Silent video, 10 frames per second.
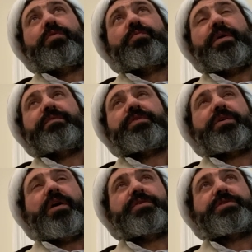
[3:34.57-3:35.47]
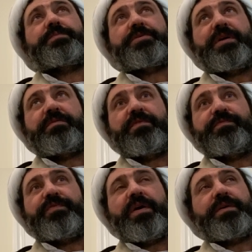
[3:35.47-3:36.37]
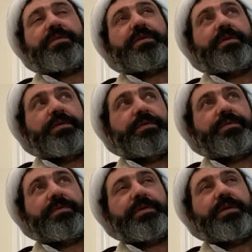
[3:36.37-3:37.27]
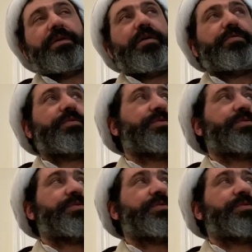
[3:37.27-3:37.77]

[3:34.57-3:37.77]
One of the concepts that we find in our